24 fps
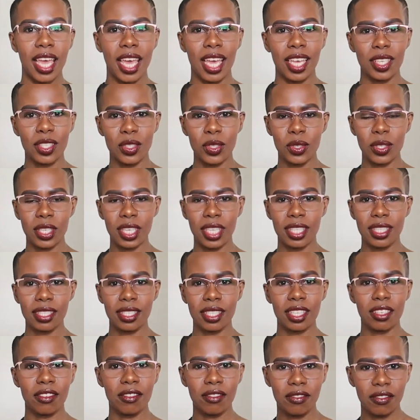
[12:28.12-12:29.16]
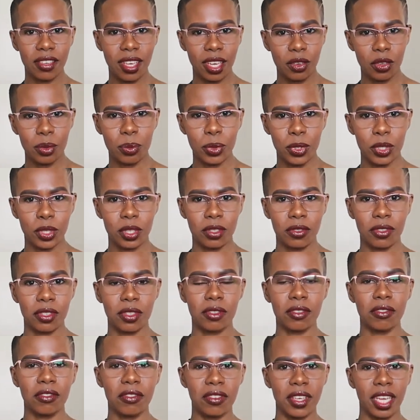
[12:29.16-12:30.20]
As you can see, very
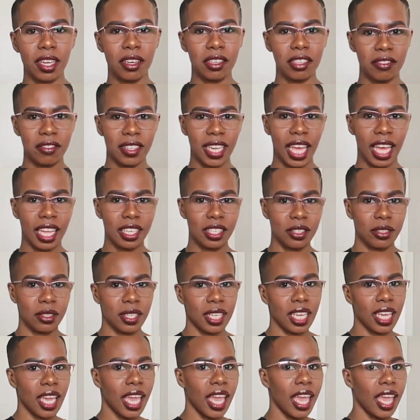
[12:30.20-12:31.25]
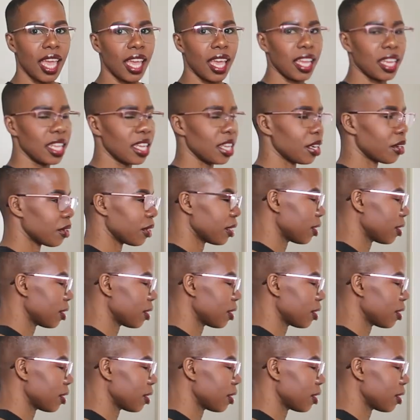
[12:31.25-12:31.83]
beautiful, very flattering. And here